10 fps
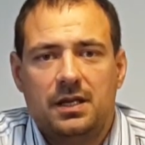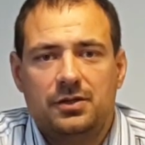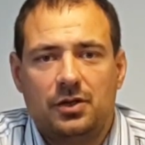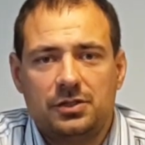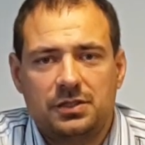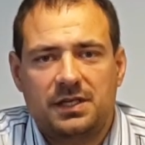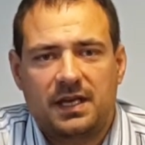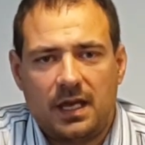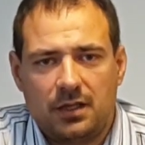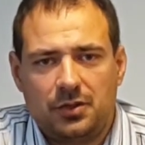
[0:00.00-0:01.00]
not
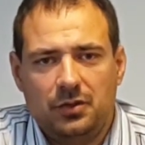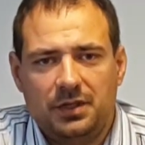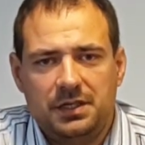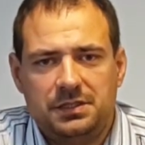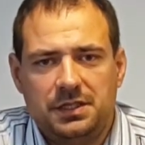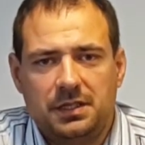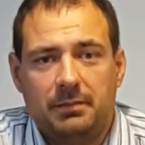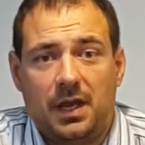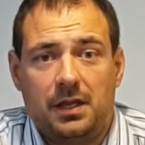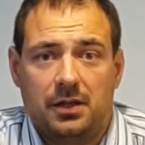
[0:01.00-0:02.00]

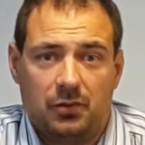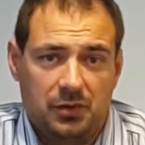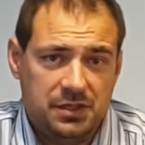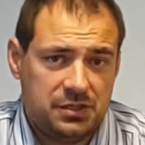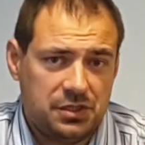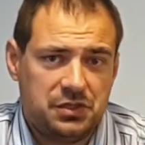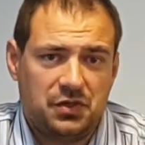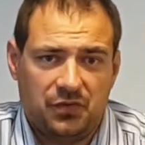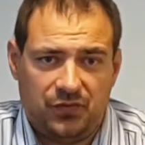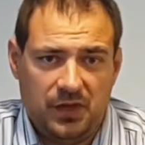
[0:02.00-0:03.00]
calculating my research,
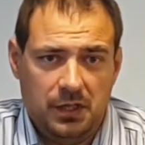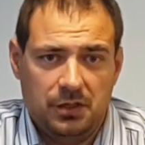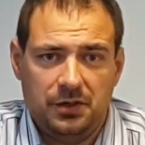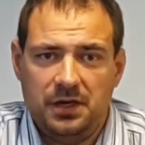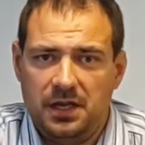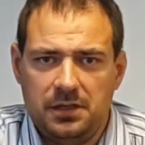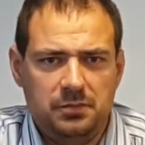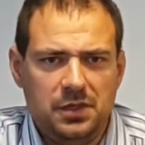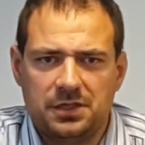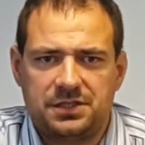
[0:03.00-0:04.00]
failure
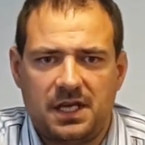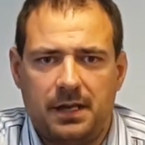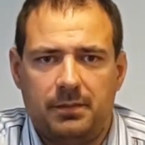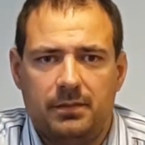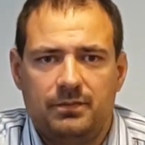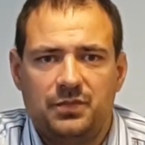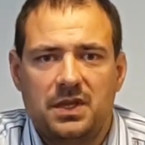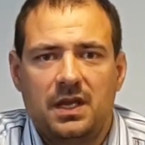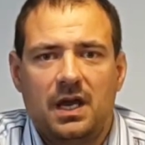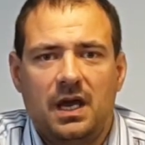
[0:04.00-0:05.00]
and build time.
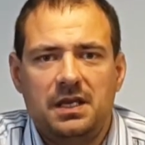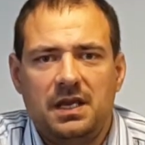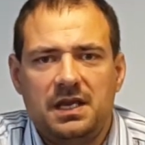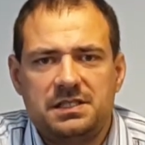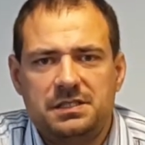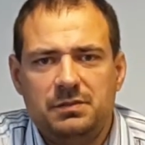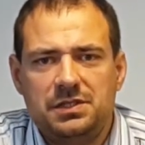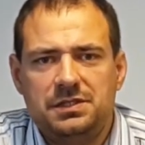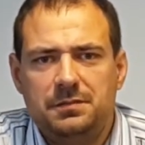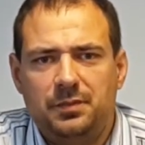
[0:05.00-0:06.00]
I
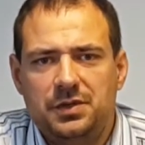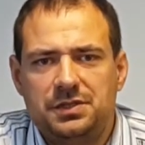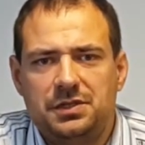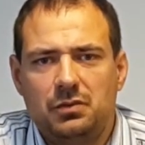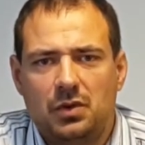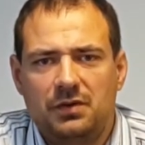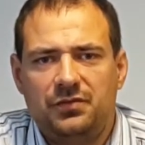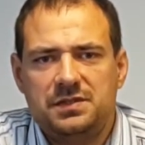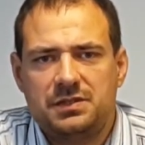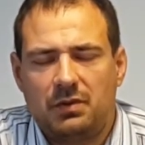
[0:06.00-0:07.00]
estimate the printer
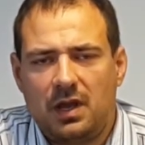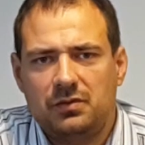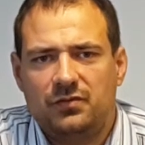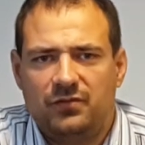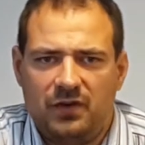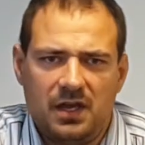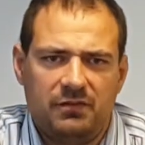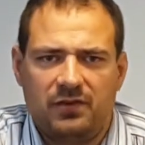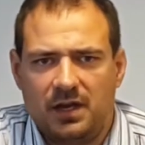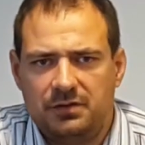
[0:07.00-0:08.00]
worth is around
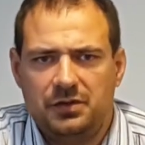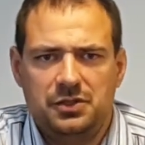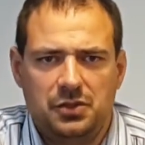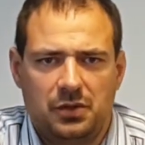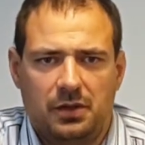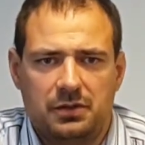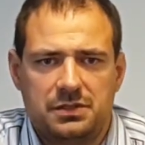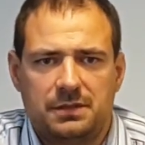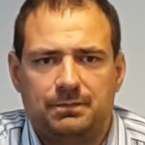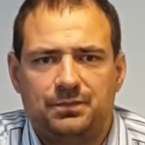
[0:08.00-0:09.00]
500
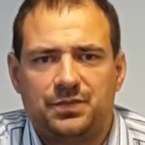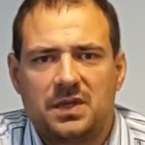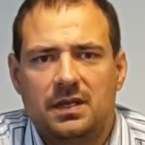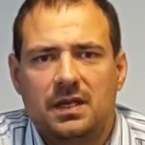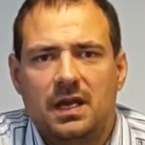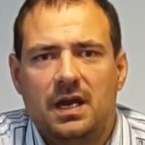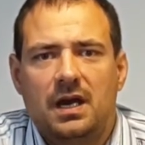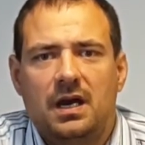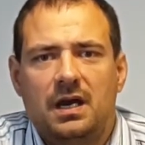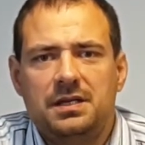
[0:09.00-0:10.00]
euros.
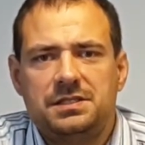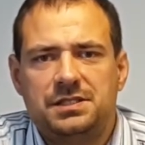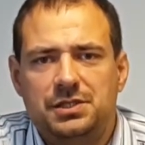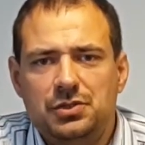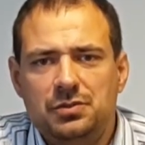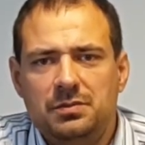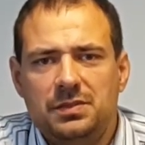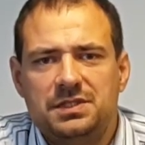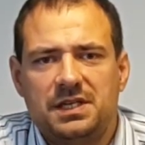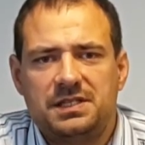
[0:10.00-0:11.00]
I assume
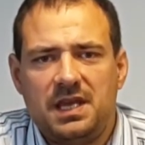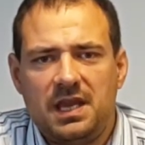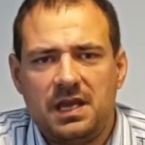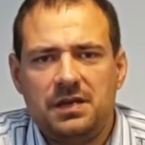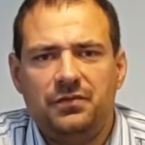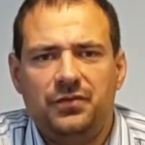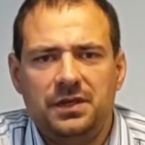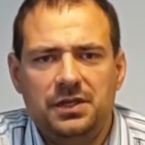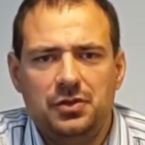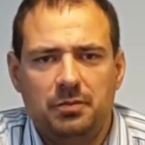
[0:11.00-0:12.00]
that
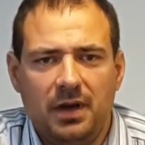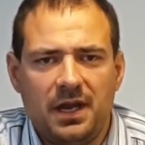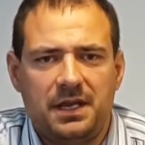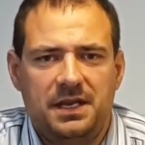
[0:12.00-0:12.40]
anything you buy